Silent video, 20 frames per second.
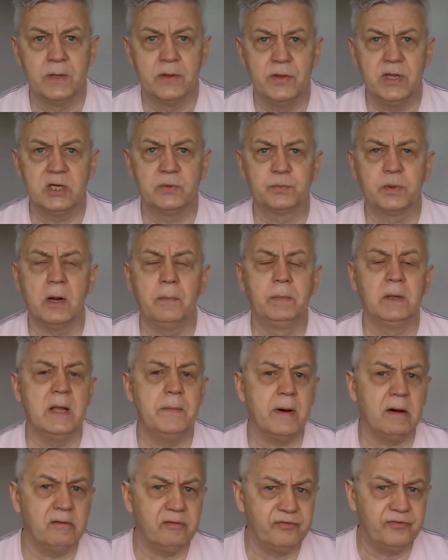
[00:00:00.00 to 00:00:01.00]
There's probably
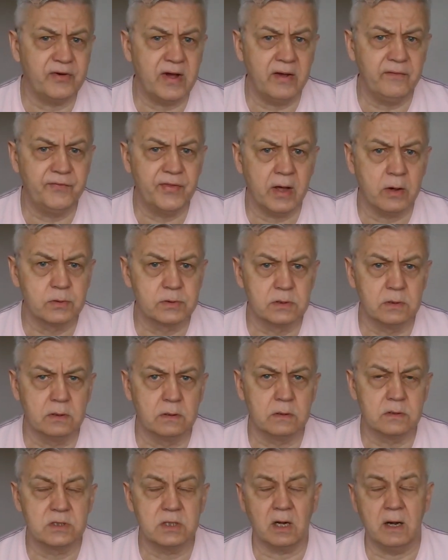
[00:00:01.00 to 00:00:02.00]
about
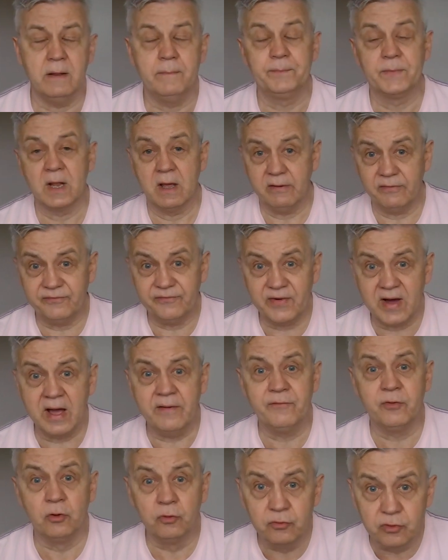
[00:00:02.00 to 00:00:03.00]

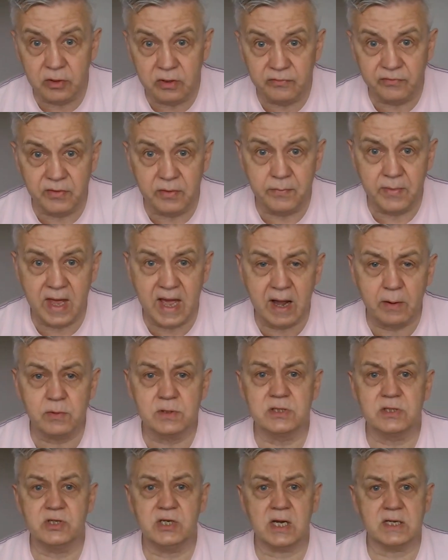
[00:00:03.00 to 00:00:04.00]
500 of them there. I would
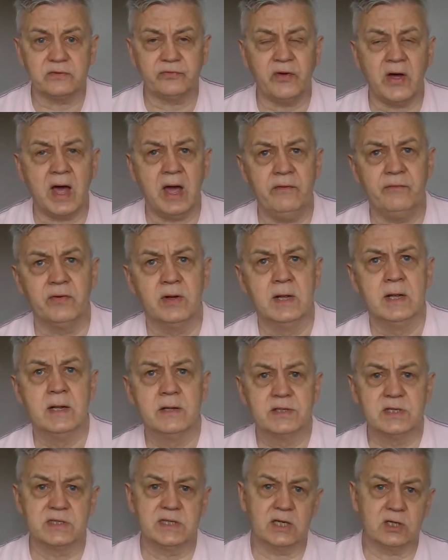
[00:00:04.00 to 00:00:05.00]
suggest 500
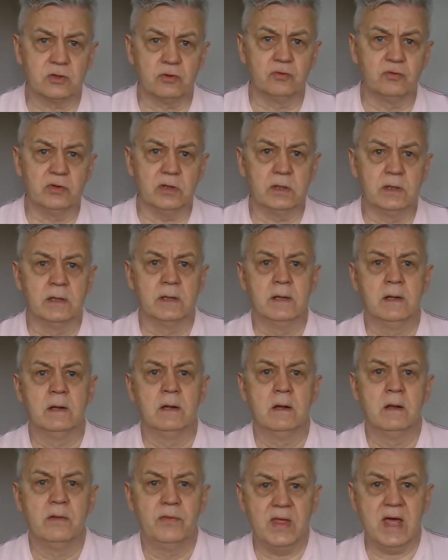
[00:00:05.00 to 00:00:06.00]
to 600.
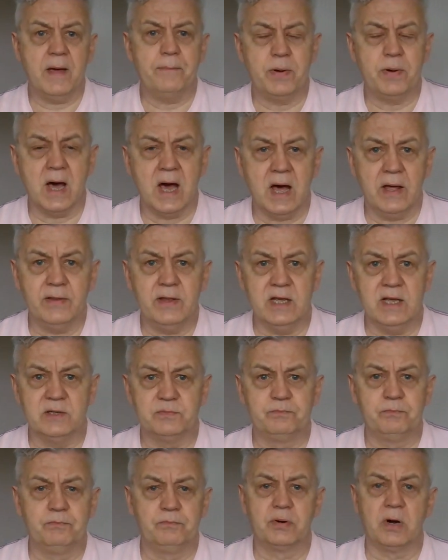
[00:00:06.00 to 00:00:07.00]
Their part is
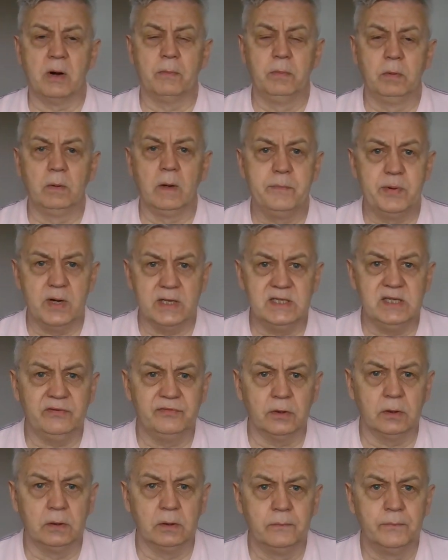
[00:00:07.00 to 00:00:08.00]
probably pretty
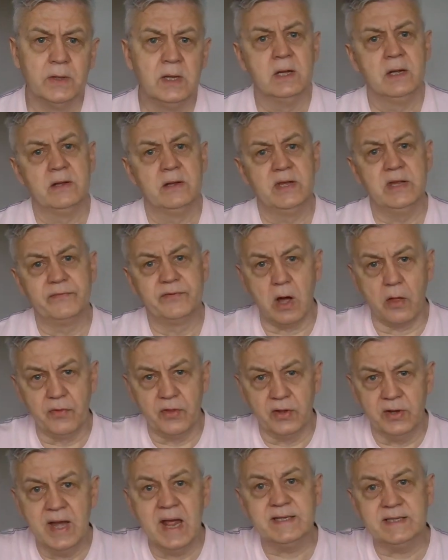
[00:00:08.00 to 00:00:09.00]
full. They've got
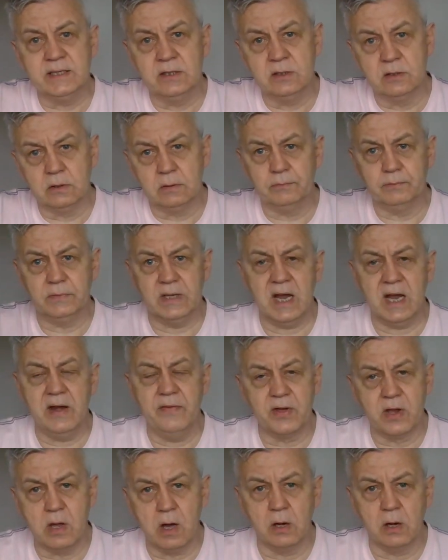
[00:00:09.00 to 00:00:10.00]
the netting up there in
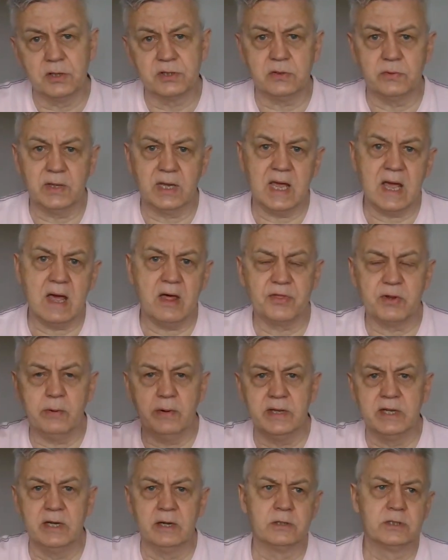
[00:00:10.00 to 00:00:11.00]
the corner so they can't throw
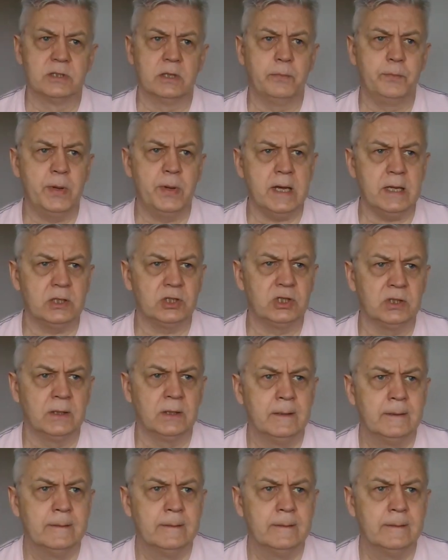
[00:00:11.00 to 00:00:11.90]
anything onto the pitch.